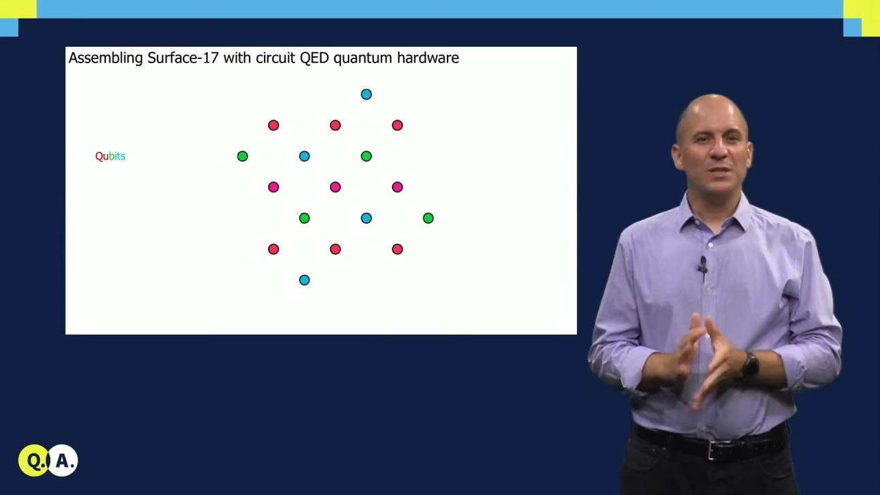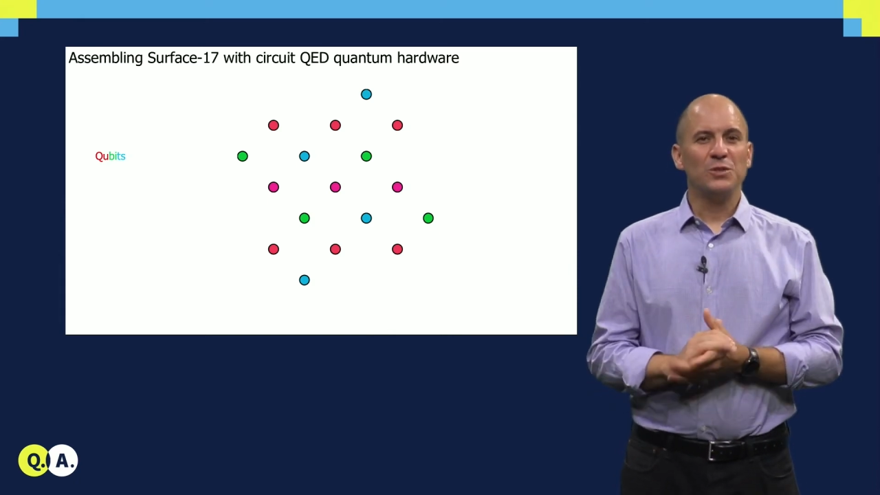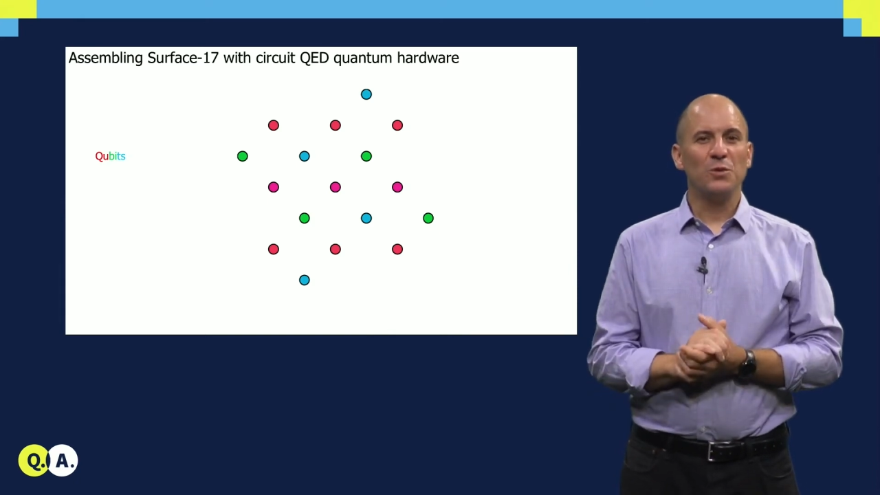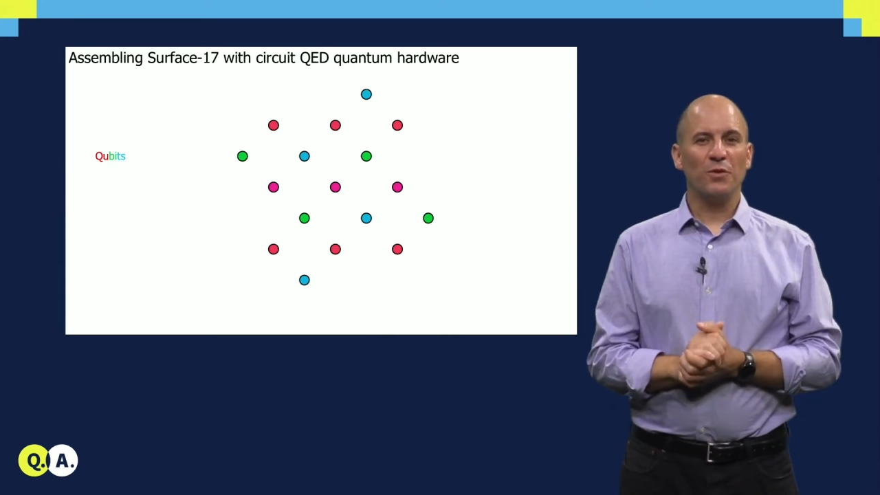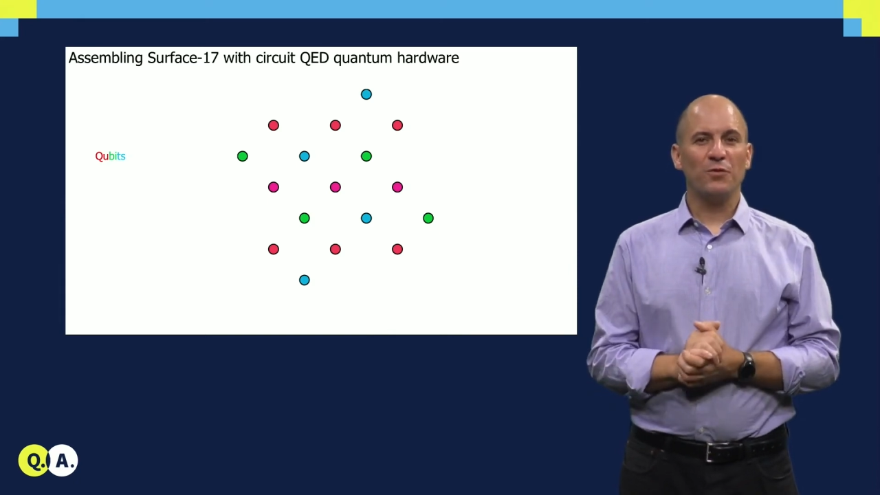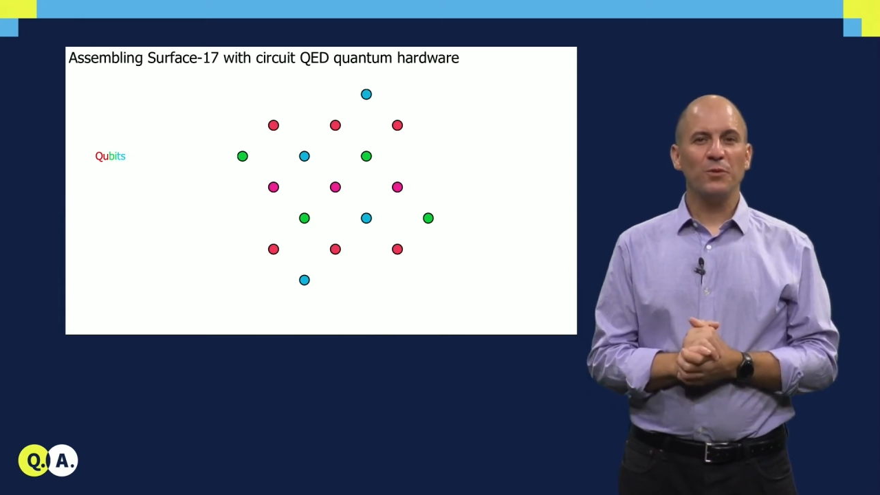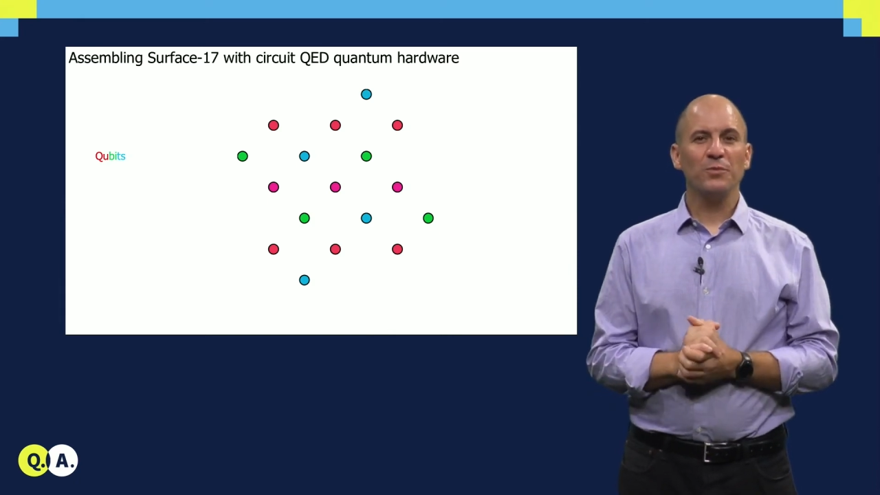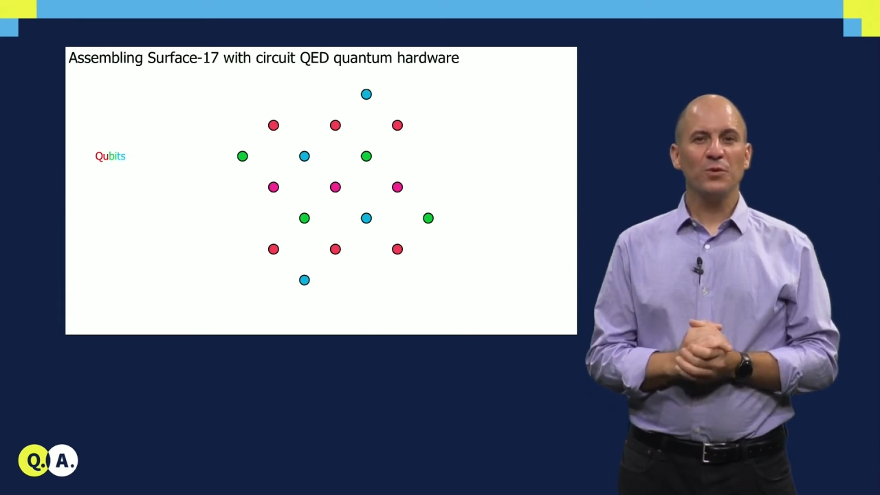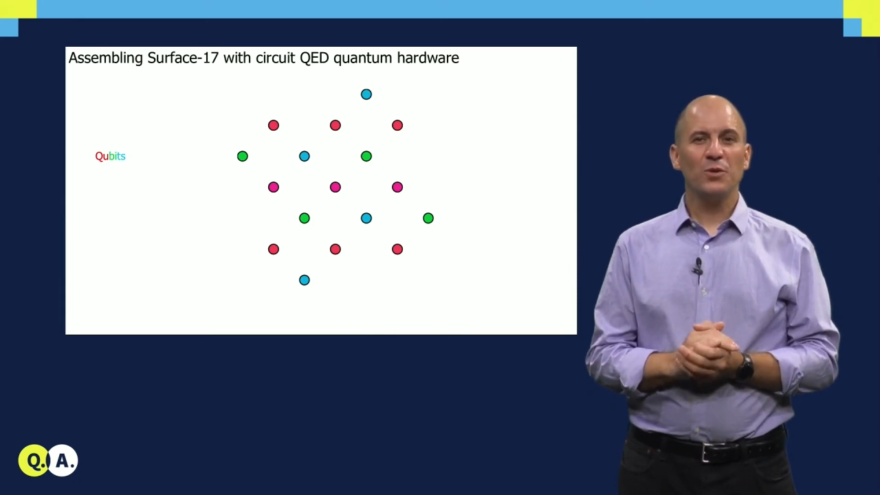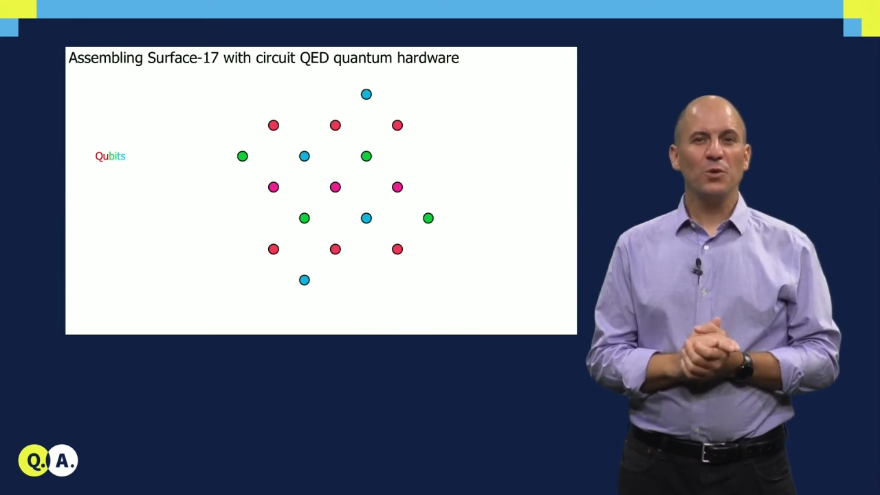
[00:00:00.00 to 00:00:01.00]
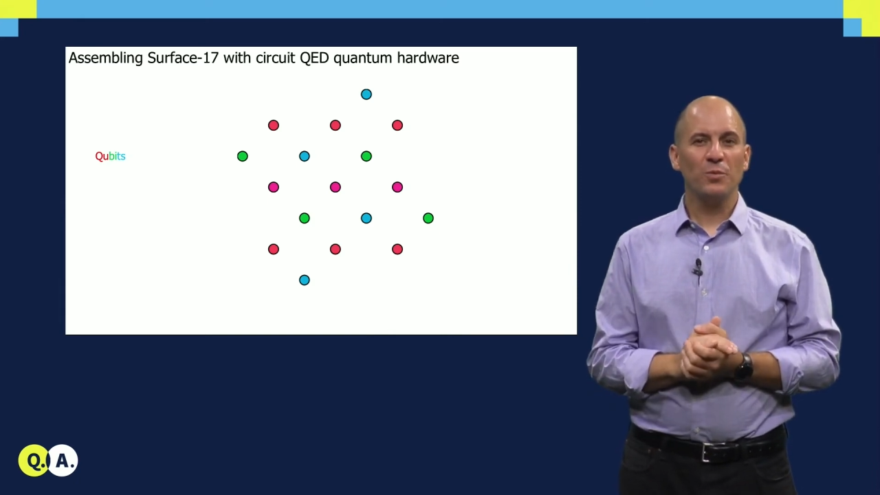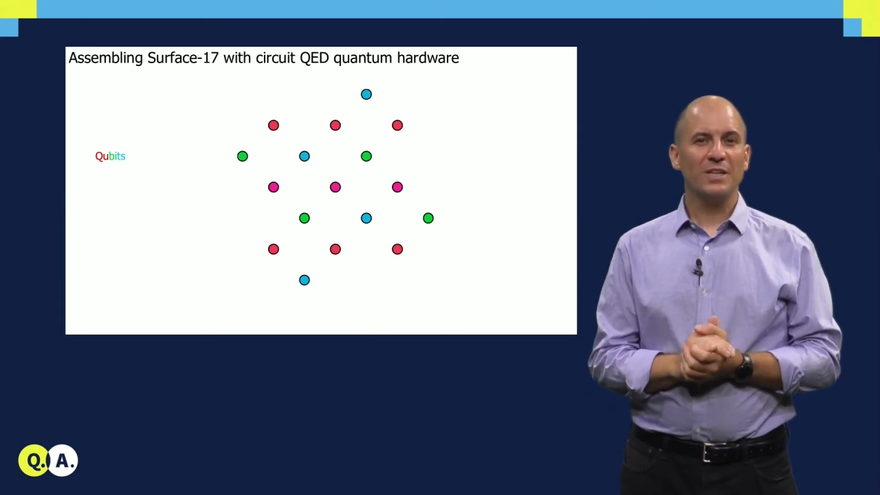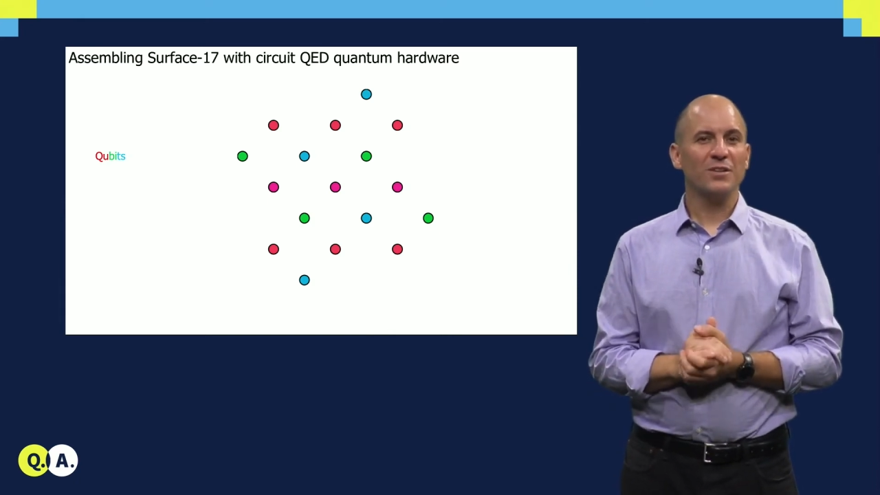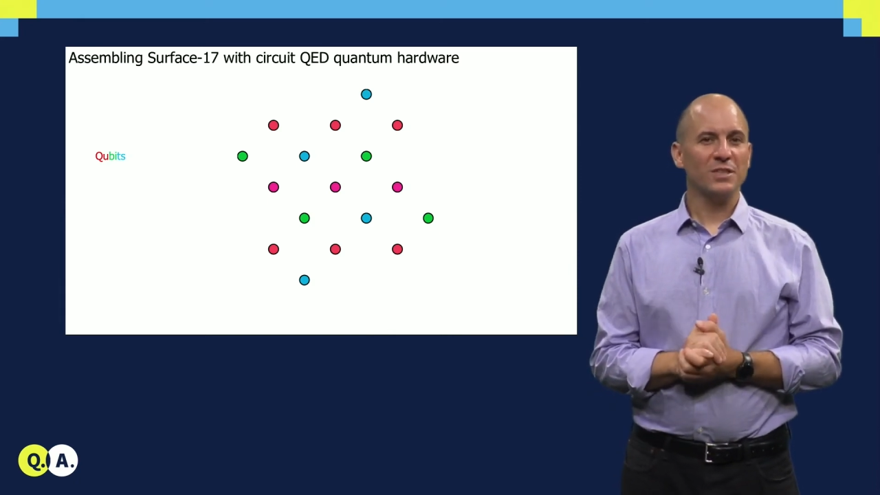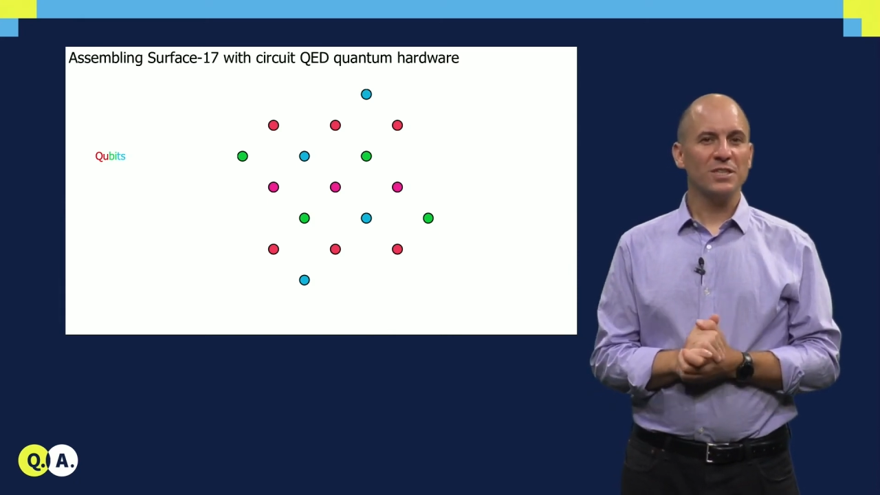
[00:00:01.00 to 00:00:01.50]
To perform
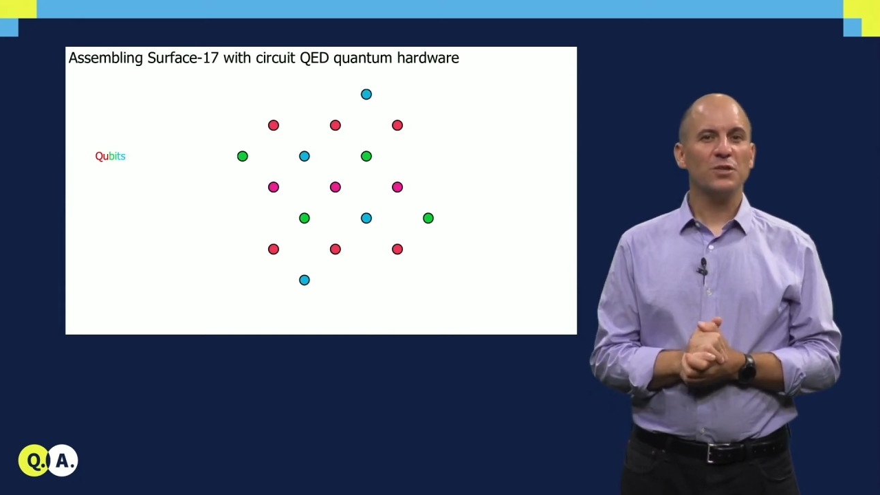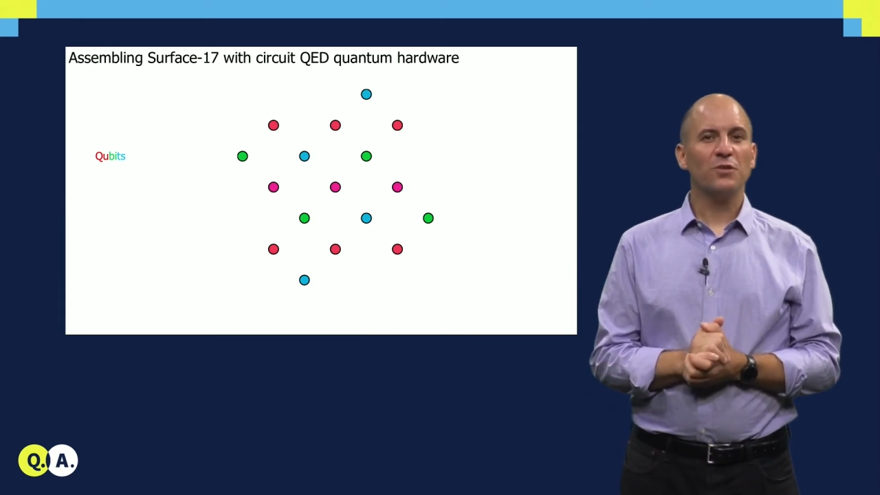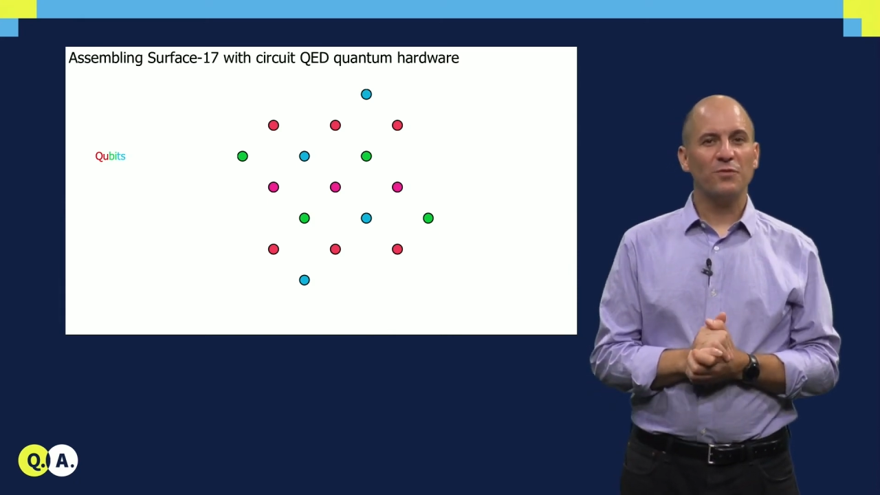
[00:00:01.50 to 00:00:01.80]
two-qubit conditional